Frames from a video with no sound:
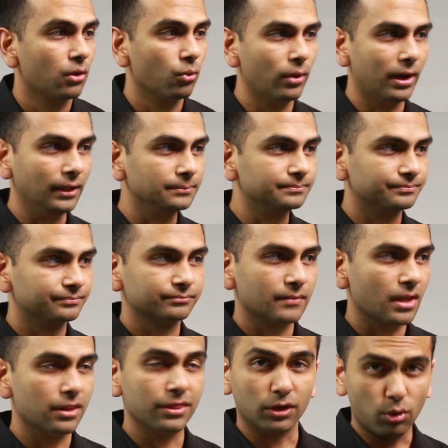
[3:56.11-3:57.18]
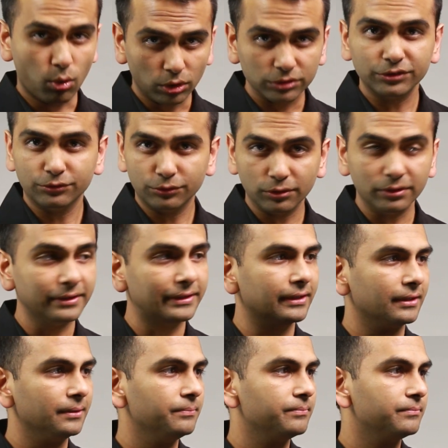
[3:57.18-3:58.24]
Well, the golden rule
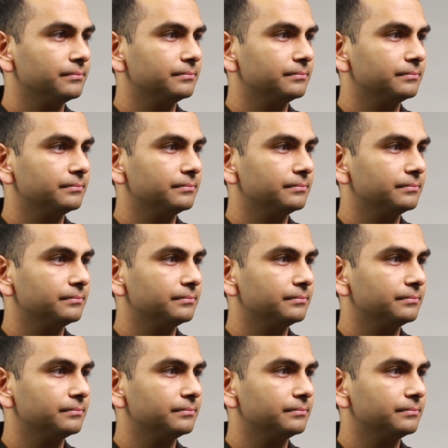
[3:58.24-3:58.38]
here